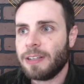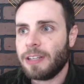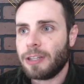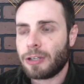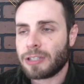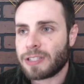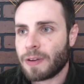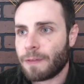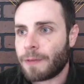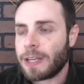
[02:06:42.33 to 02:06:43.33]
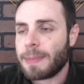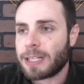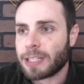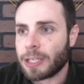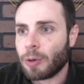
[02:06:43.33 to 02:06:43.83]
there is
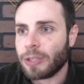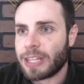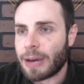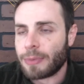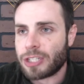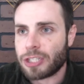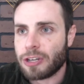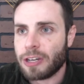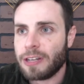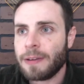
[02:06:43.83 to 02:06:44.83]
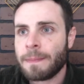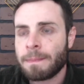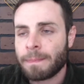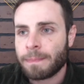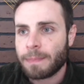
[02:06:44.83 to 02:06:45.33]
fundamentally only that which is good,
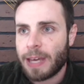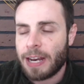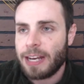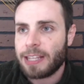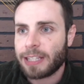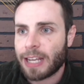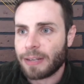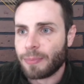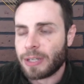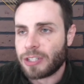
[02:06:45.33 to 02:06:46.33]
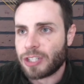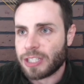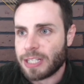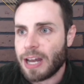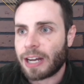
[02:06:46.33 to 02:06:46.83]
and anything that which
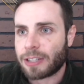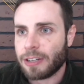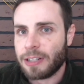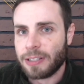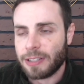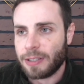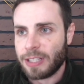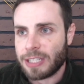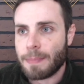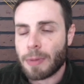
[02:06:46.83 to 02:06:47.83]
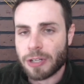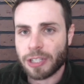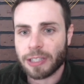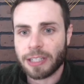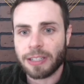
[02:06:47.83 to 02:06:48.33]
is not good is
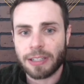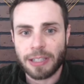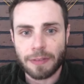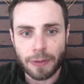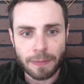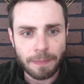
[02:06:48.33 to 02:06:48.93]
emergently evil.